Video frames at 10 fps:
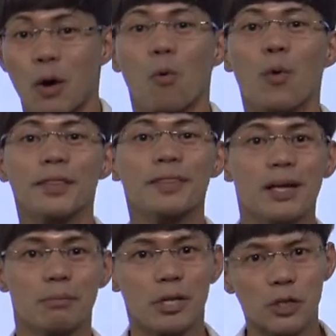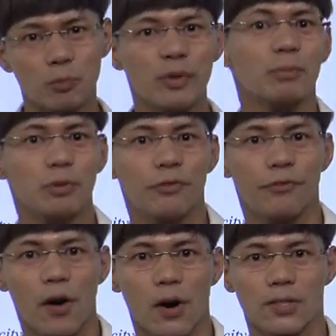What number should we move
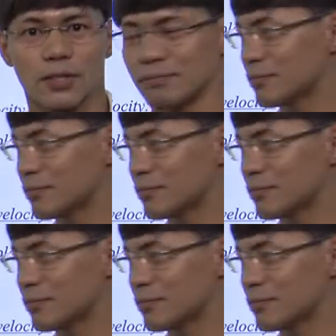first?